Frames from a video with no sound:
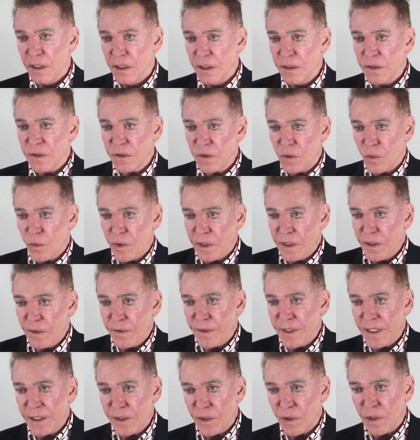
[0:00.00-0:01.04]
So what do you
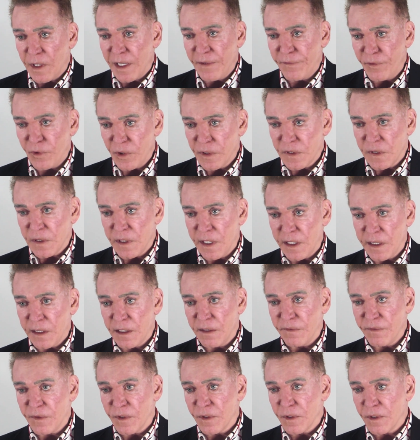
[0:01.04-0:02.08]
think your life looks like
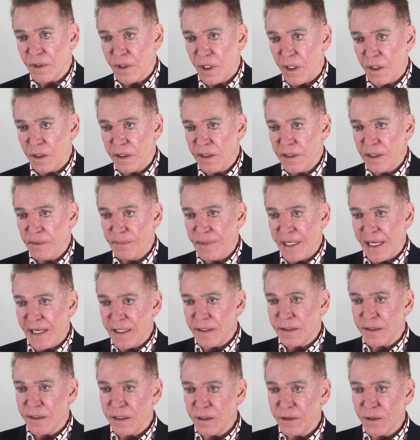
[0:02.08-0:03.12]
if you're all in the
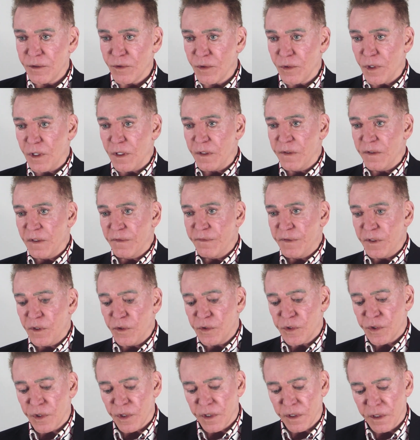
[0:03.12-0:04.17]
past and you're all in the
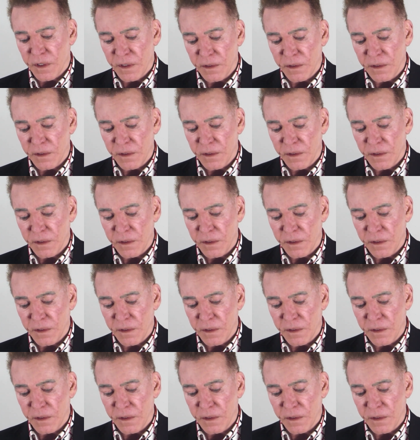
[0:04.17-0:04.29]
future?